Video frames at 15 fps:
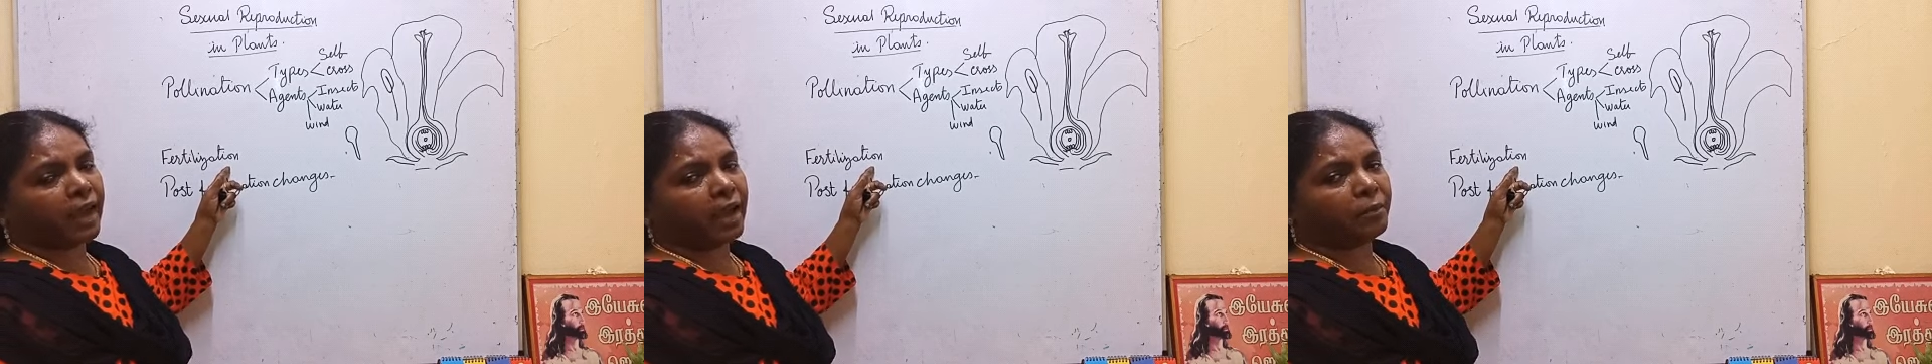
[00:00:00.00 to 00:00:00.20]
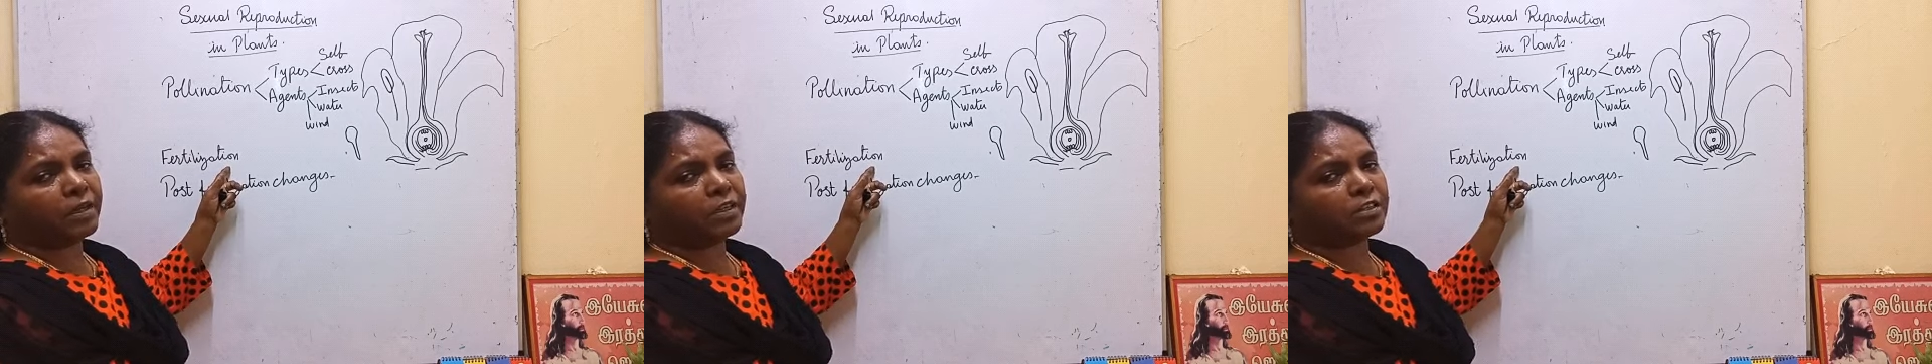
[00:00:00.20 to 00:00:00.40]

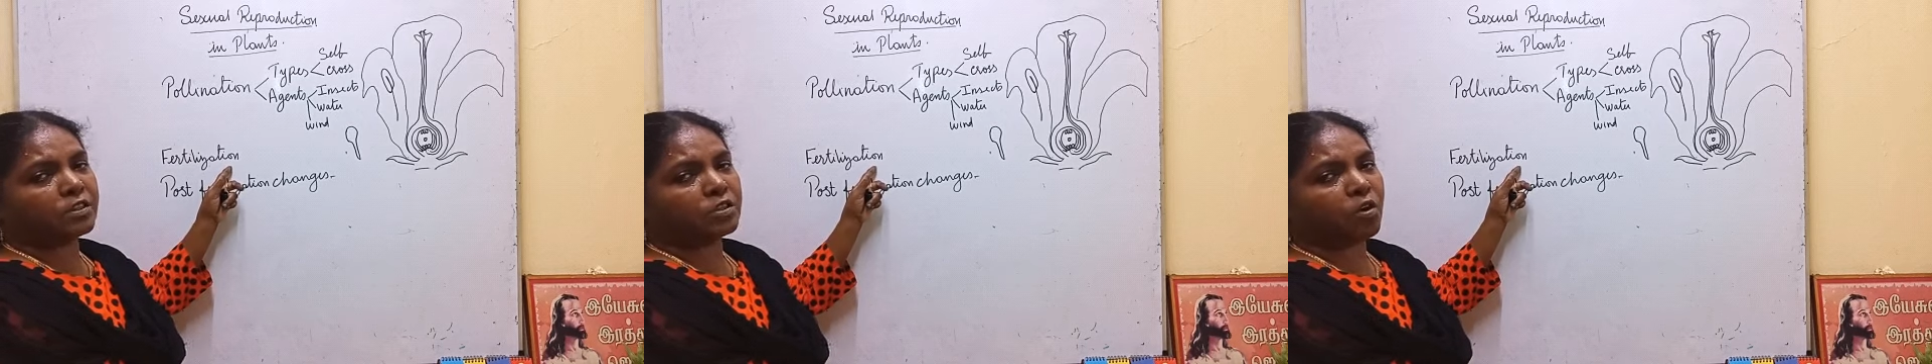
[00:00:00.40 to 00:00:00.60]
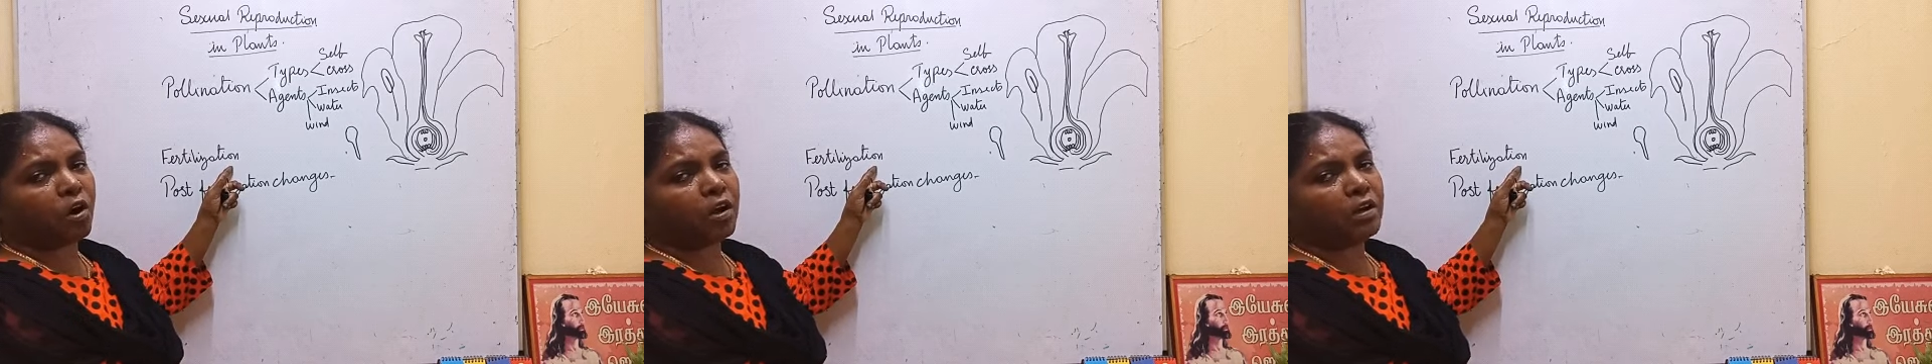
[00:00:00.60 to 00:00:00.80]
gamete
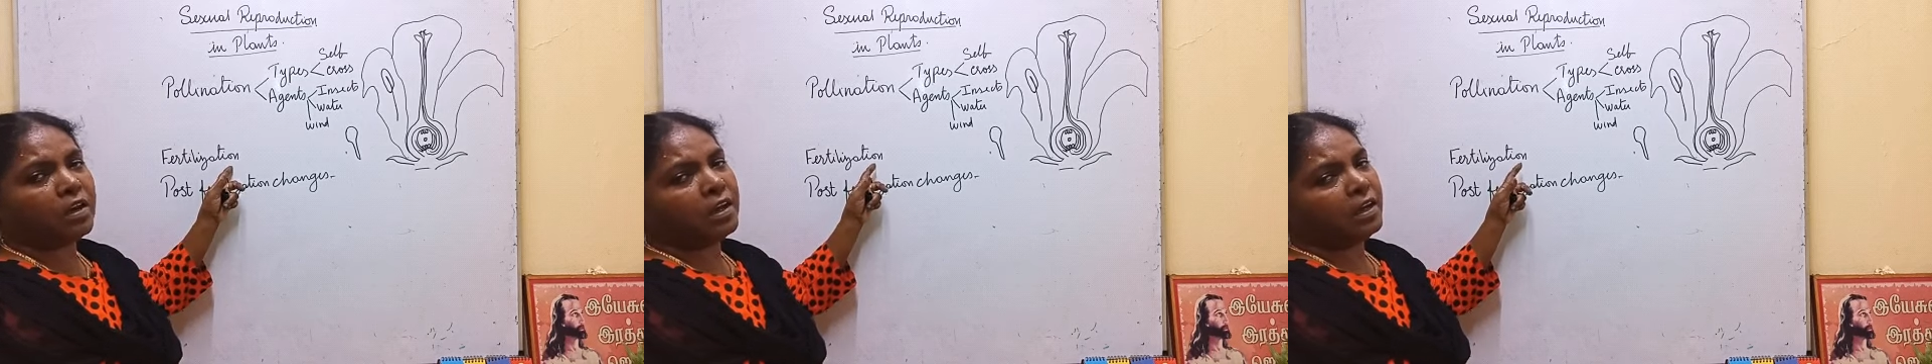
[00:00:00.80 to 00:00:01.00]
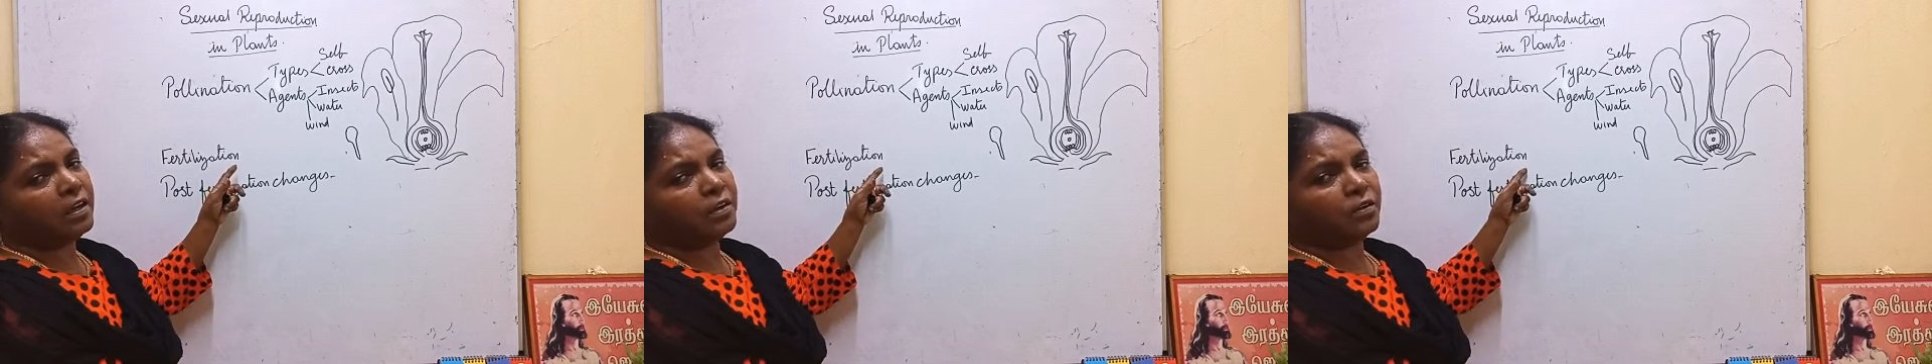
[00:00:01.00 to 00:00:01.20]
is
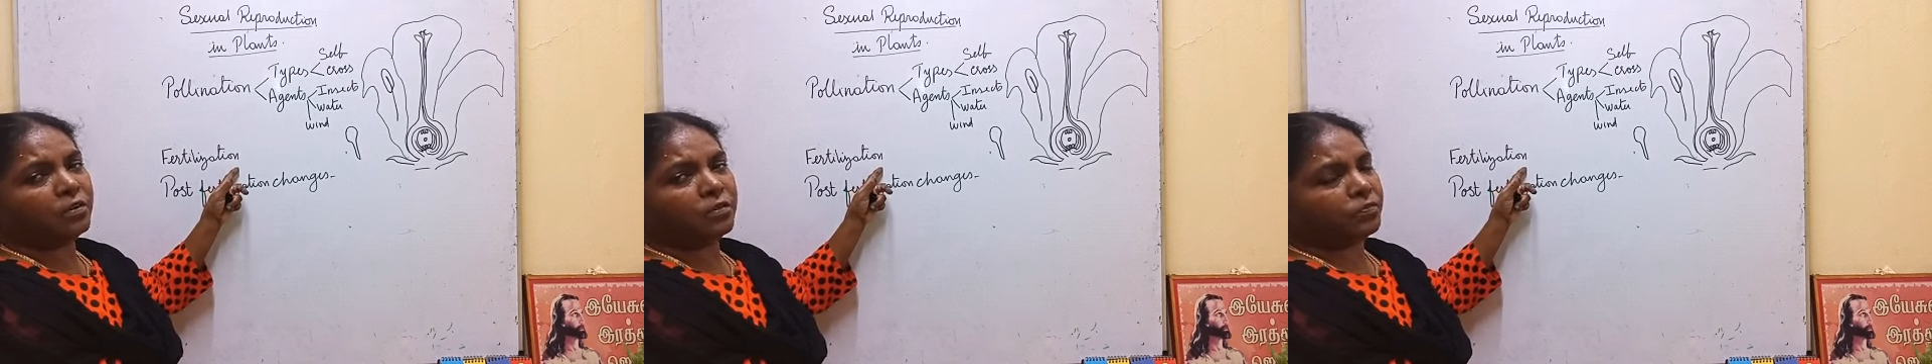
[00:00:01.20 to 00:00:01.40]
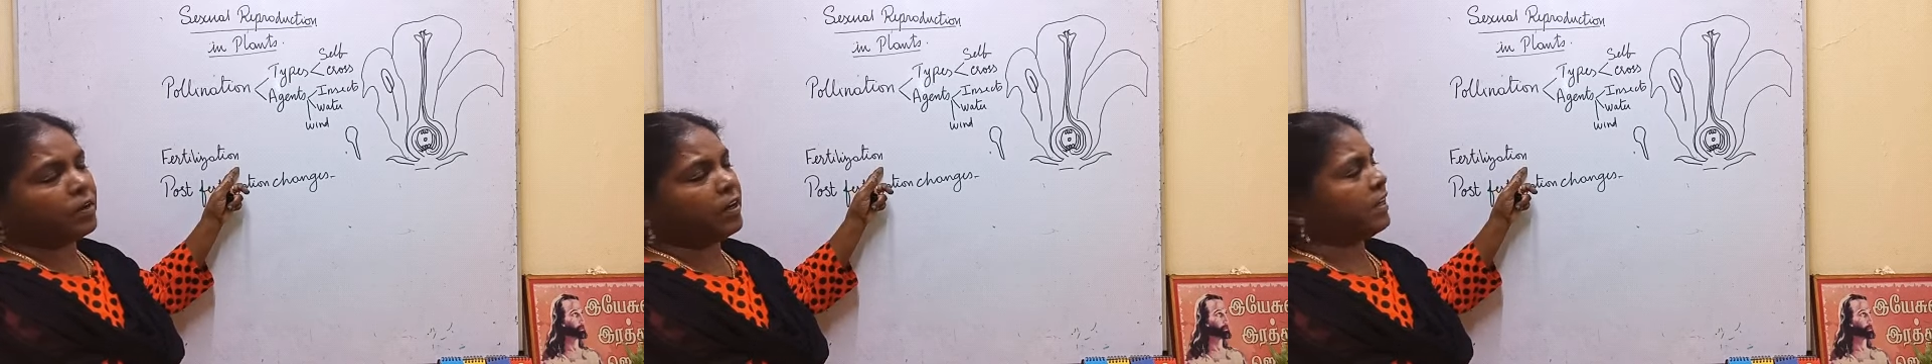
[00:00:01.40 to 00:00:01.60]
called
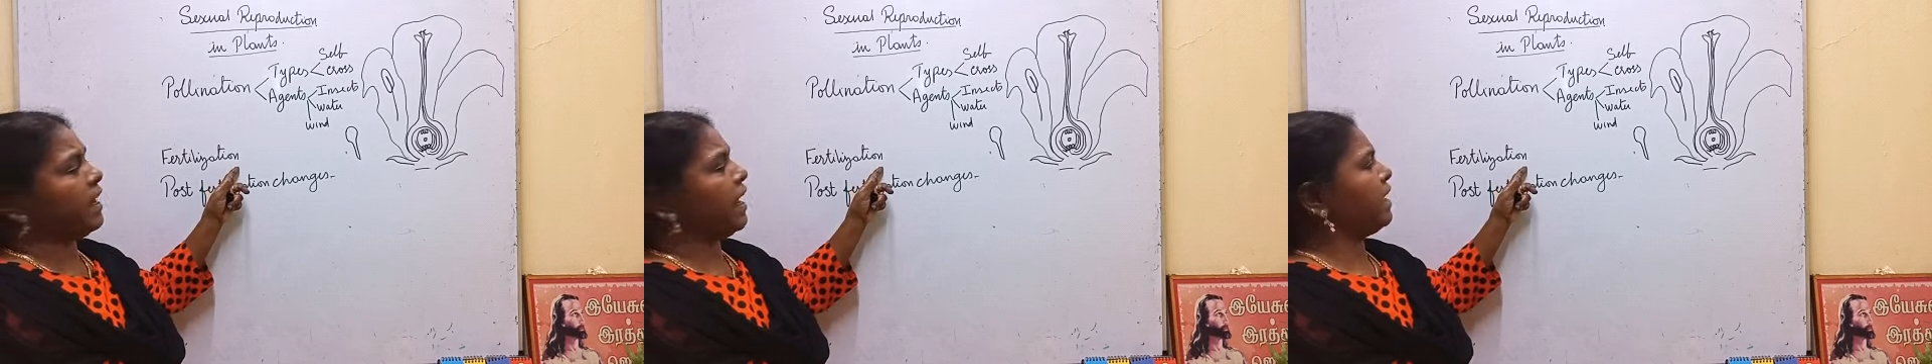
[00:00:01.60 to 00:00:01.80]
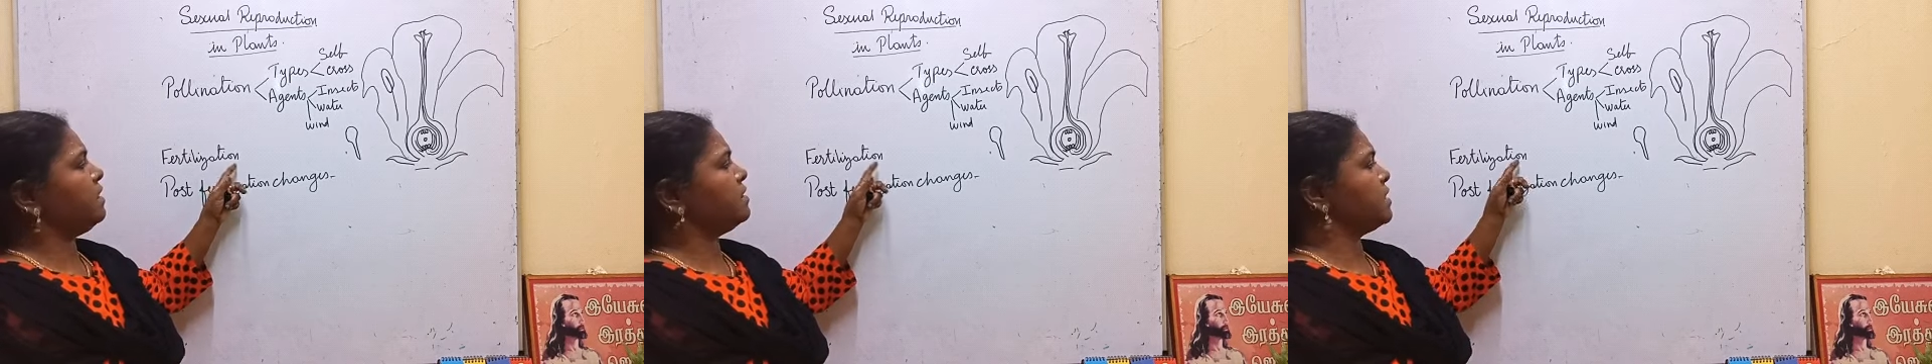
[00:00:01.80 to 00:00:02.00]

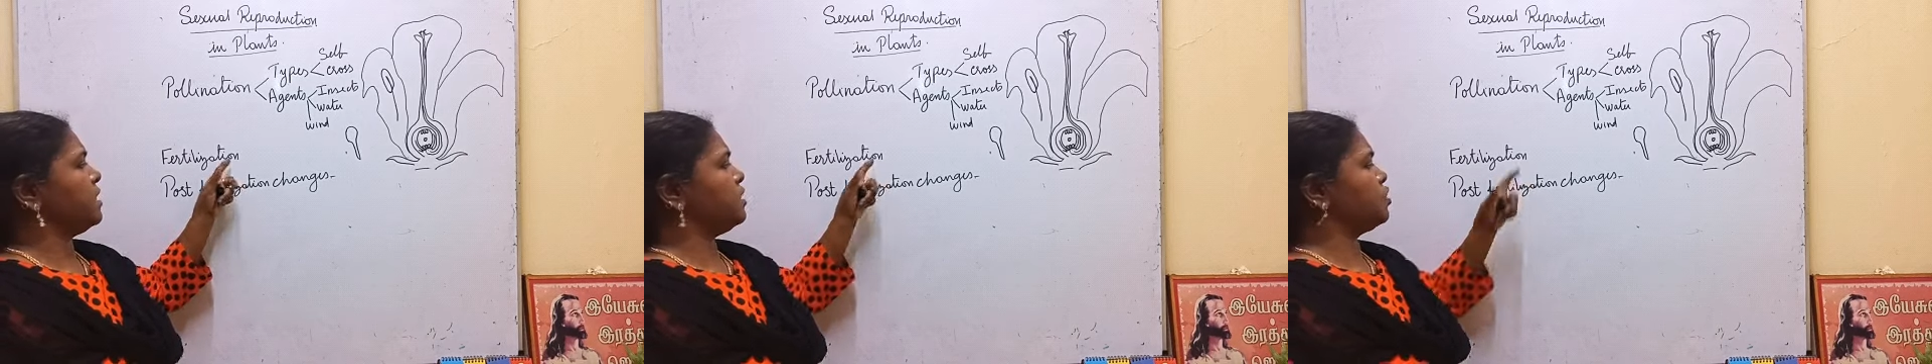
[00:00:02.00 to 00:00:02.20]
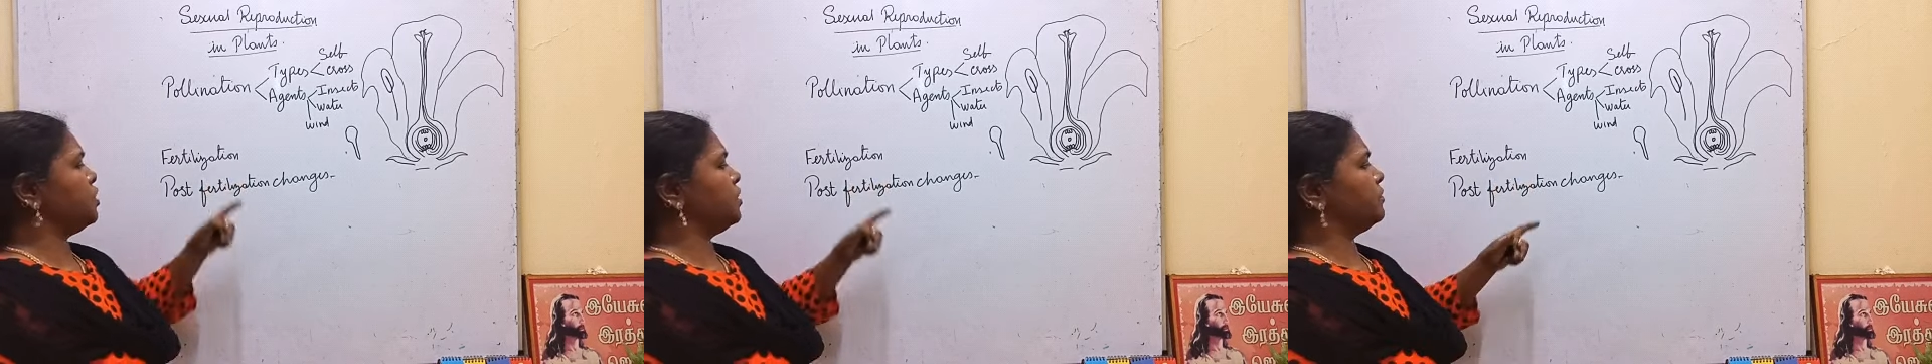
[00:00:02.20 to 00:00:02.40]

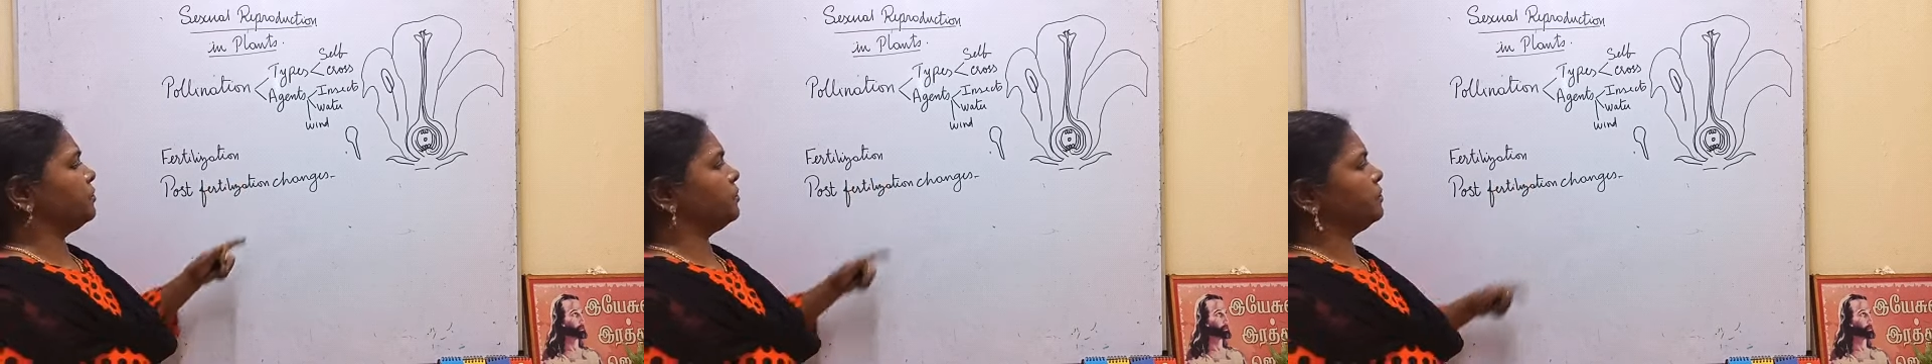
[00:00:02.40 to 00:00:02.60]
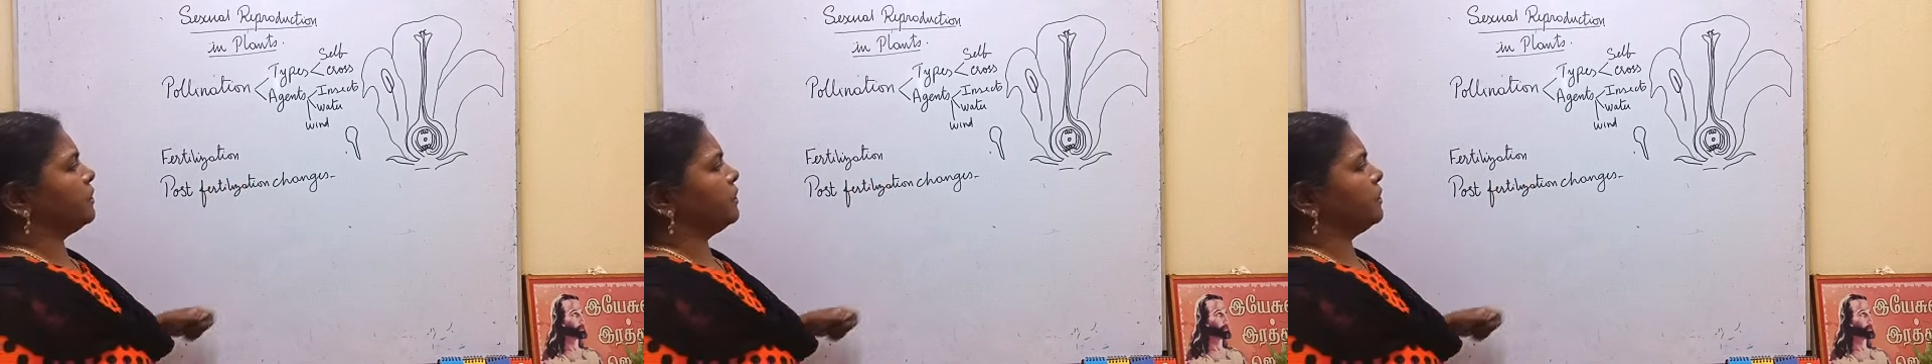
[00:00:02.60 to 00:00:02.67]
fertilization.